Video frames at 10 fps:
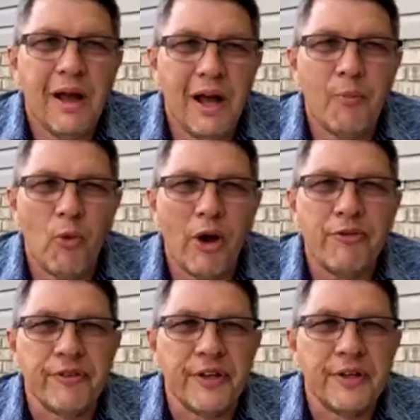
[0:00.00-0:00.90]
I'm
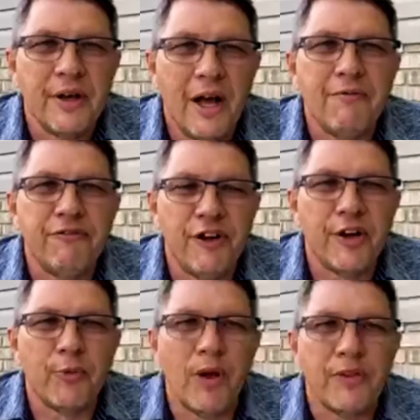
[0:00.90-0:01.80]
wealthy. I'm
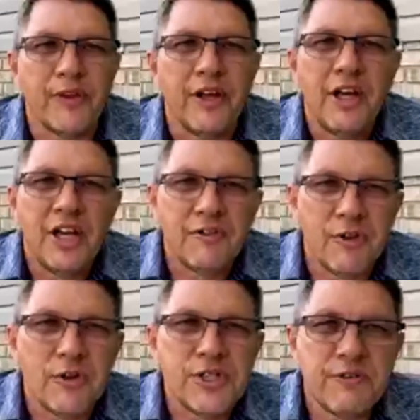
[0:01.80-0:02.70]
very wealthy. For
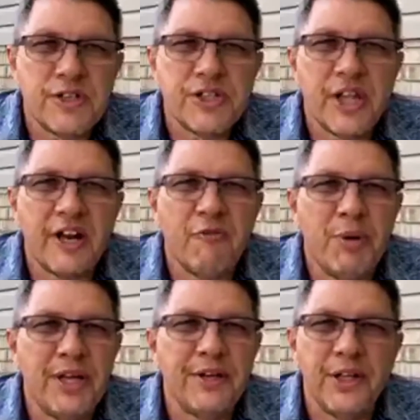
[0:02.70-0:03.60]
those of us that have
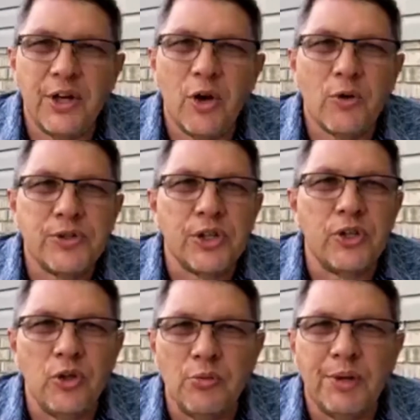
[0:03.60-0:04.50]
been, you know, to
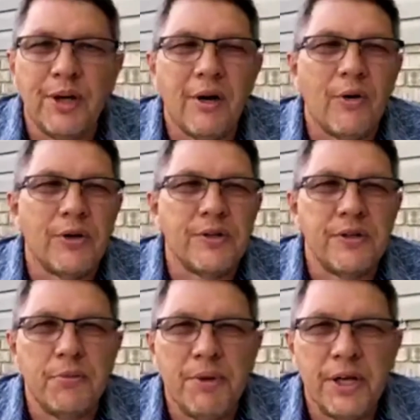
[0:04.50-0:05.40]
Cuba or
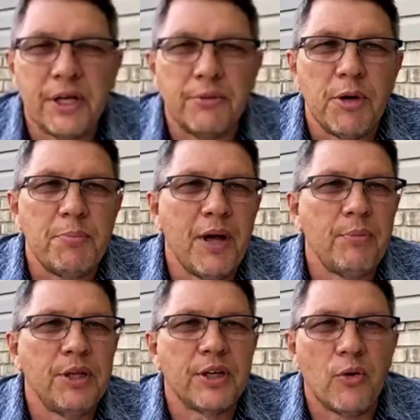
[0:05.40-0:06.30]
the Dominican
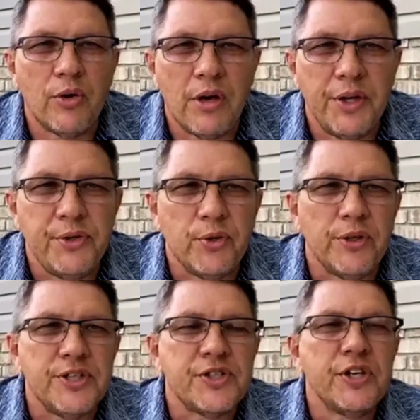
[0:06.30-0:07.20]
Republic or
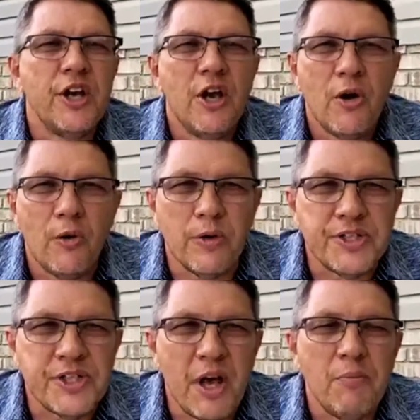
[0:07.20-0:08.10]
Honduras or
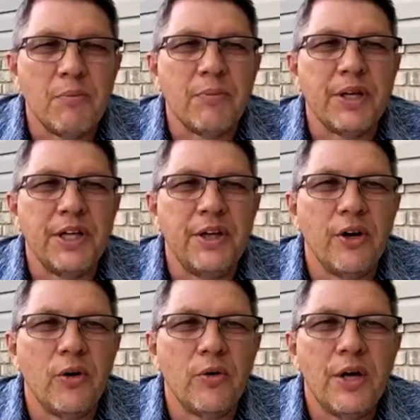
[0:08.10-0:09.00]
some, you
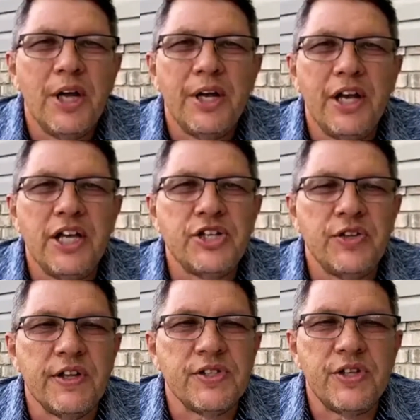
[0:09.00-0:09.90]
know, nation
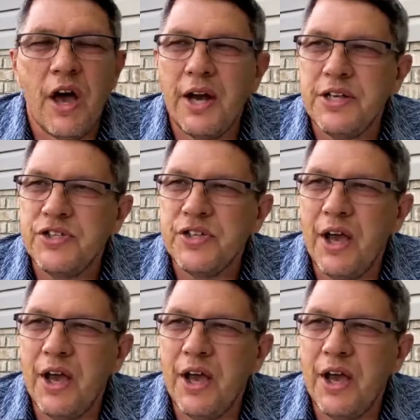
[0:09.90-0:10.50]
that's not as